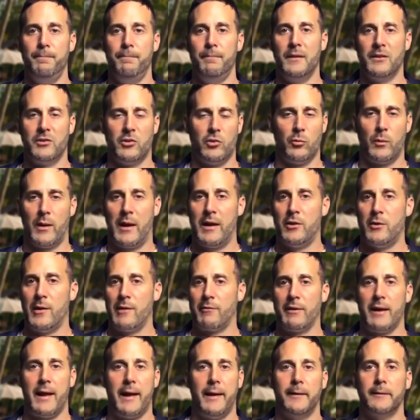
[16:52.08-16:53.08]
This is what I do
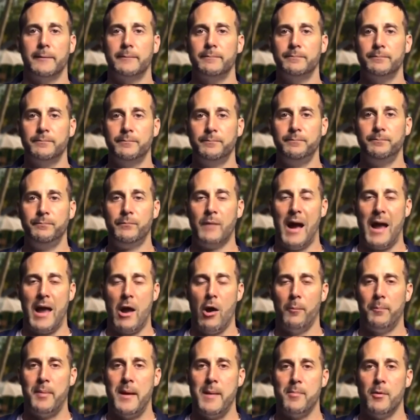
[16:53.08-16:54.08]
every day. I
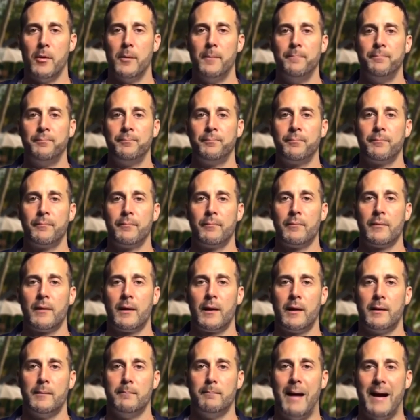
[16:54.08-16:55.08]
help people.
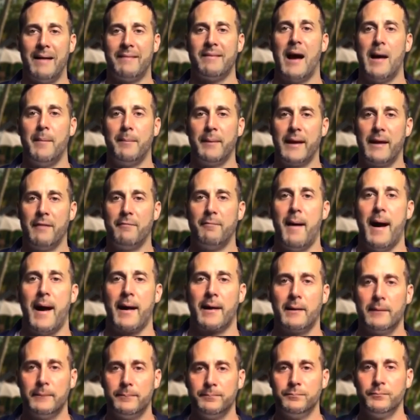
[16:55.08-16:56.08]
My time to give
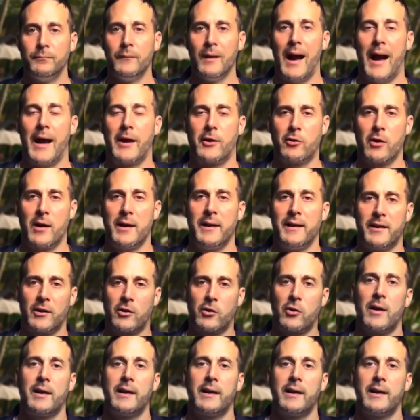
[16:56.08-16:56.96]
back. I created the